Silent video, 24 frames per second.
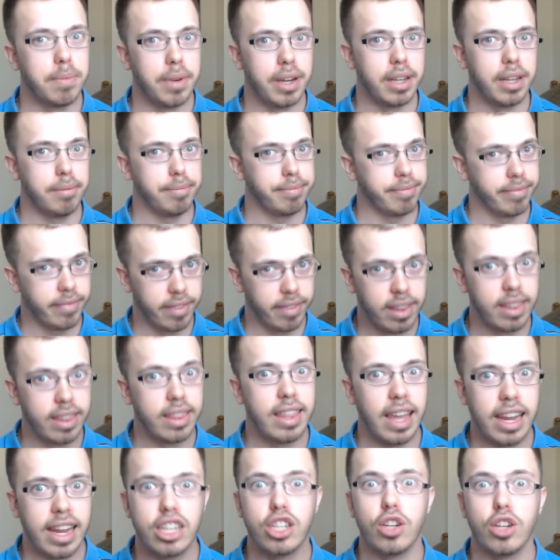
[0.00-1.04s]
but
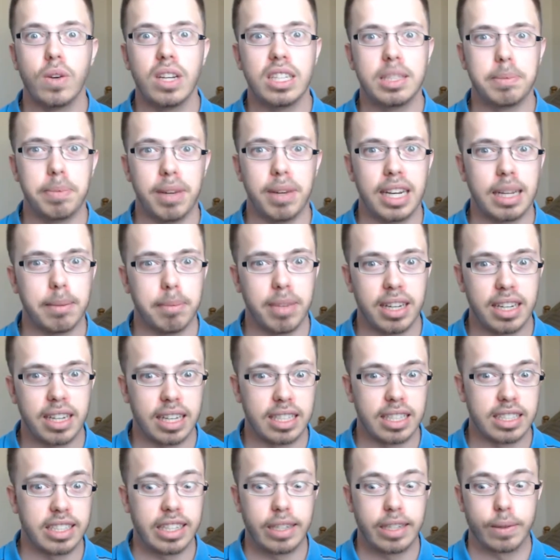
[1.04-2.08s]
they do his bidding
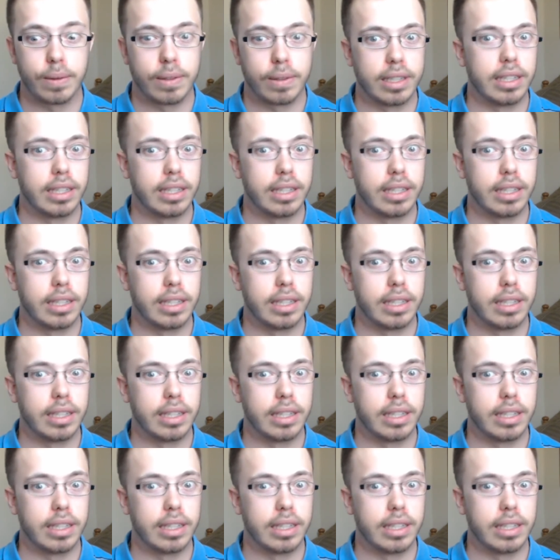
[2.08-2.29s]
because they